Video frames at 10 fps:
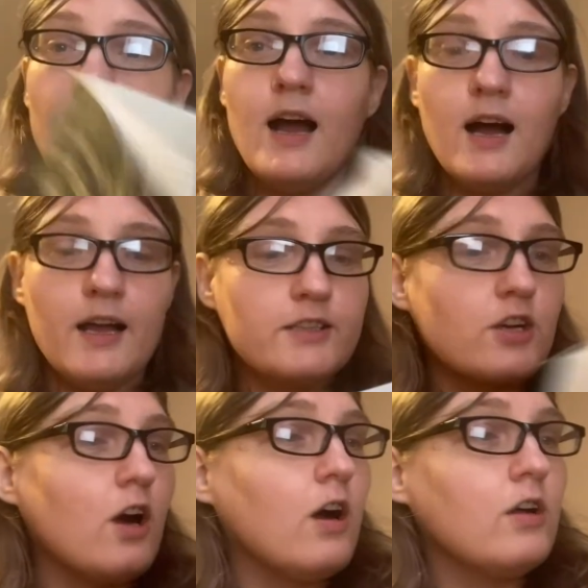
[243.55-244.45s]
Uh, it's
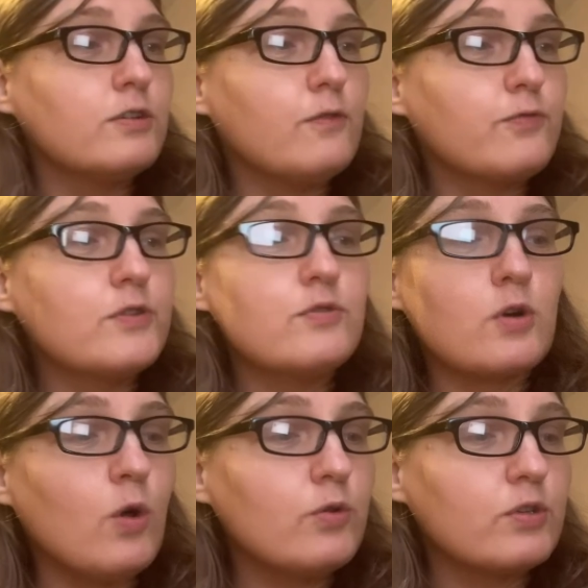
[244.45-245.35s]
called Friedrich
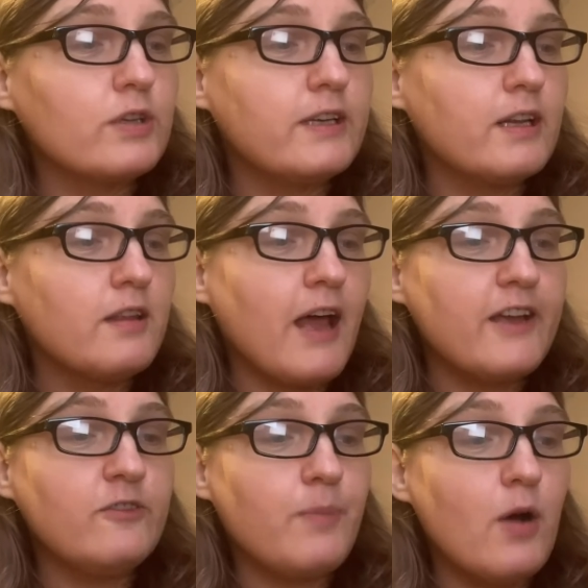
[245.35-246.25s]
Holderlin,
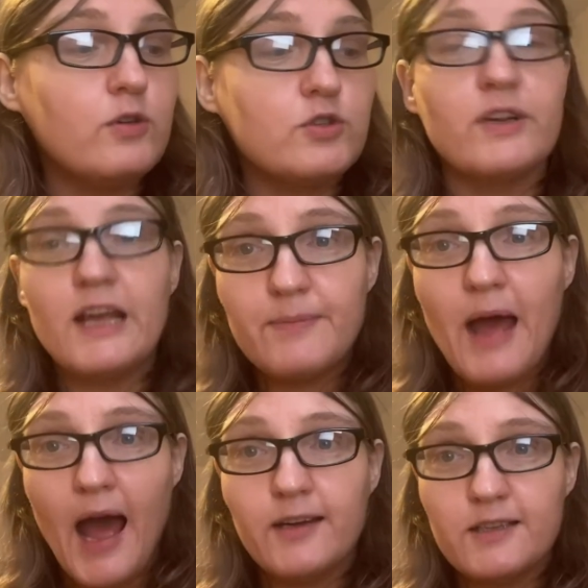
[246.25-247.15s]
Life, Poetry, and
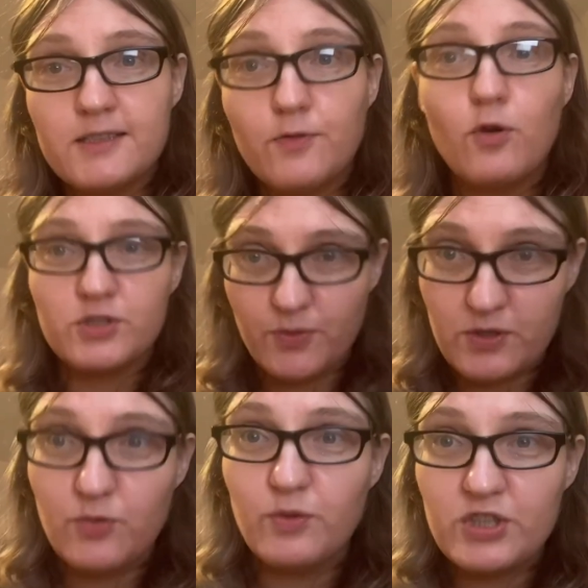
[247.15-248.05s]
Madness. Of course, it
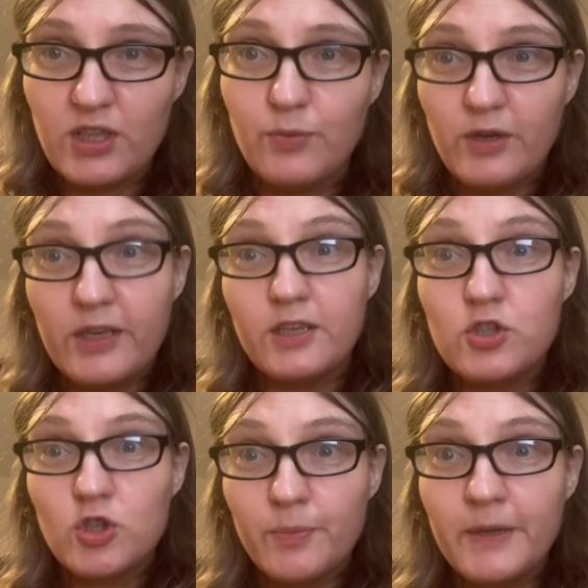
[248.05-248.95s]
was originally written in
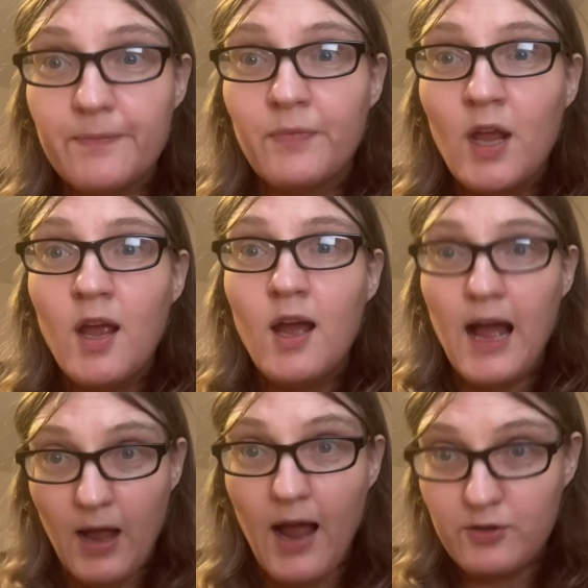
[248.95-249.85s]
German
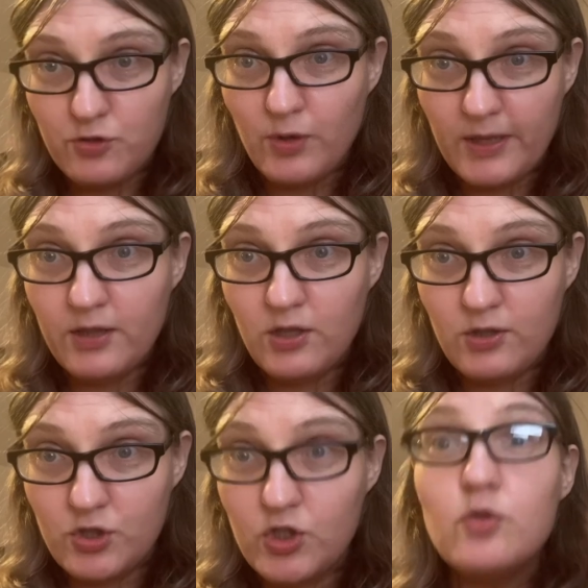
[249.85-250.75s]
uh, during
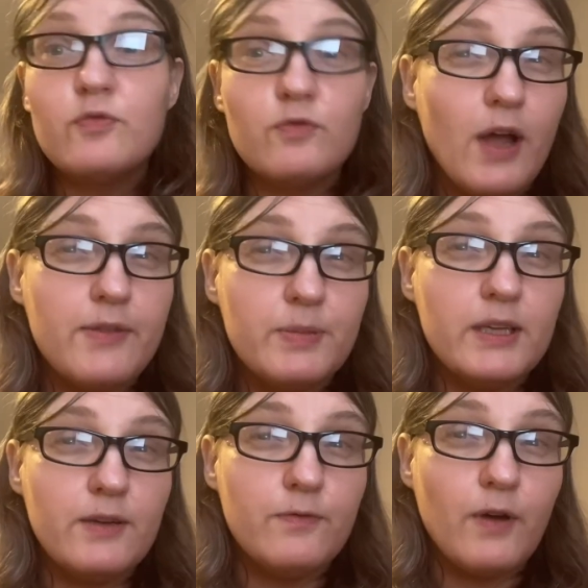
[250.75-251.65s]
soon, I
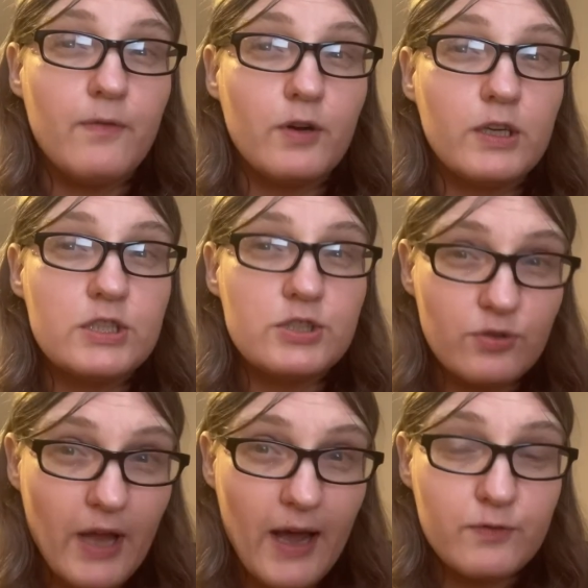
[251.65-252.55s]
believe, uh, very
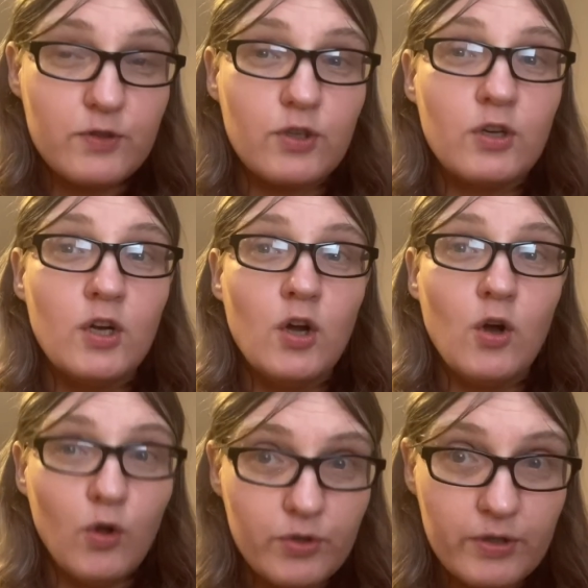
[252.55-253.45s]
soon after
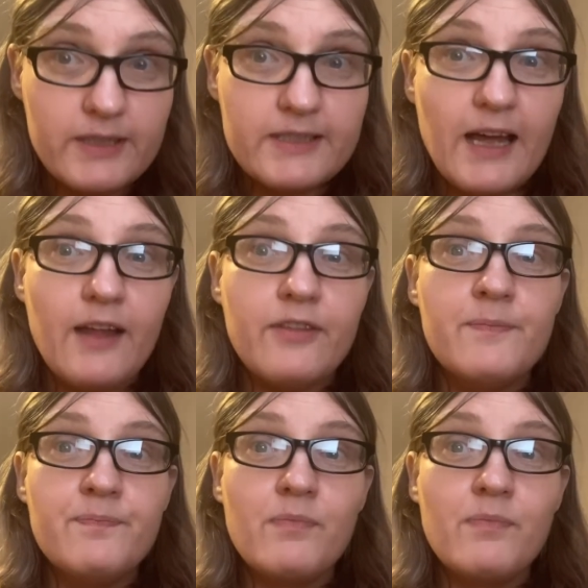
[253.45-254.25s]
Holderlin's death.